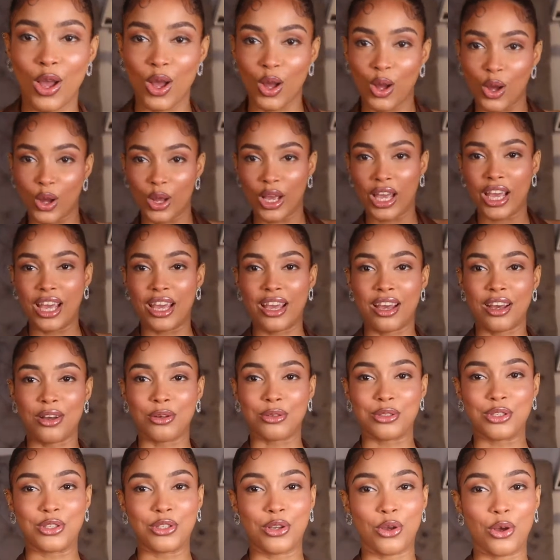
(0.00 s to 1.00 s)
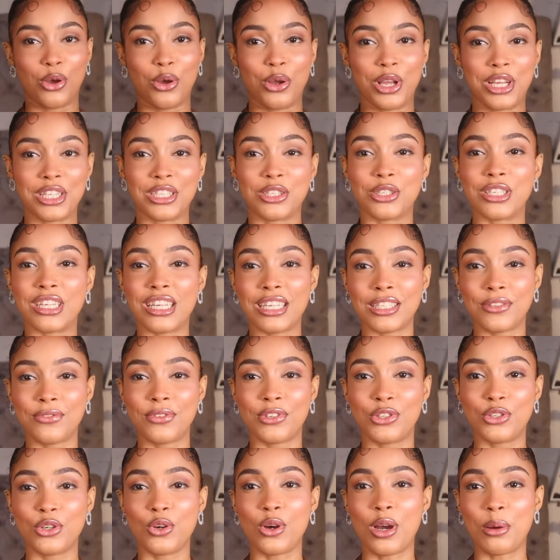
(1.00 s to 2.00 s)
Okay, so in today's
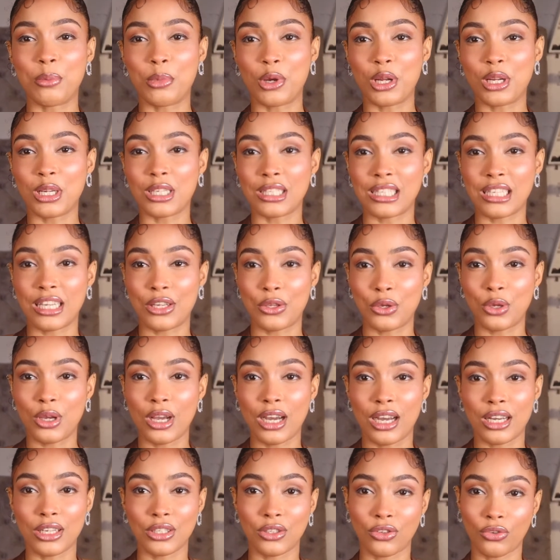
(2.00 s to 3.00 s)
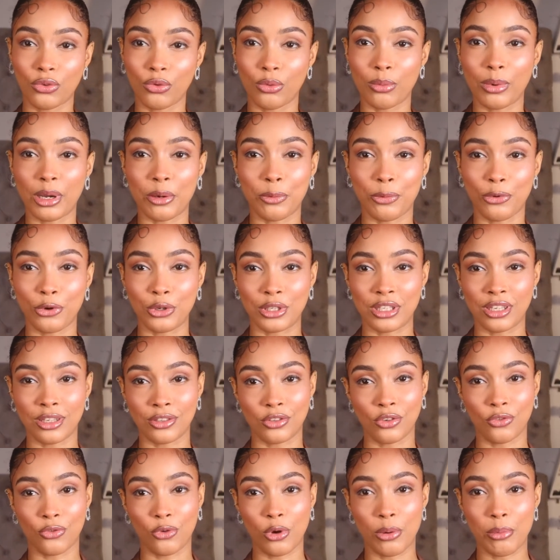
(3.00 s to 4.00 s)
video I'm gonna take you guys through my process
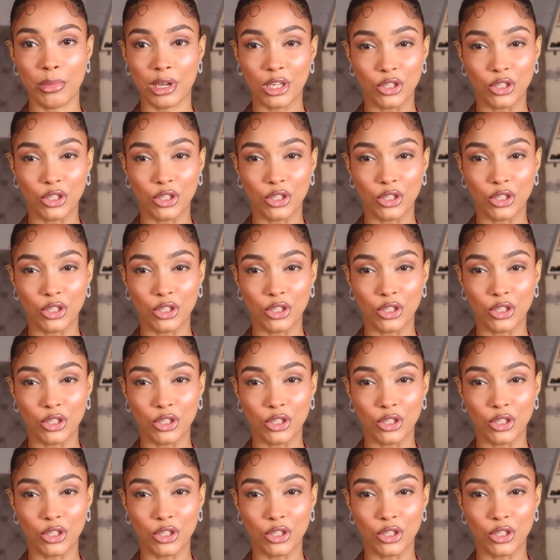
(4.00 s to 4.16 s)
of wearing my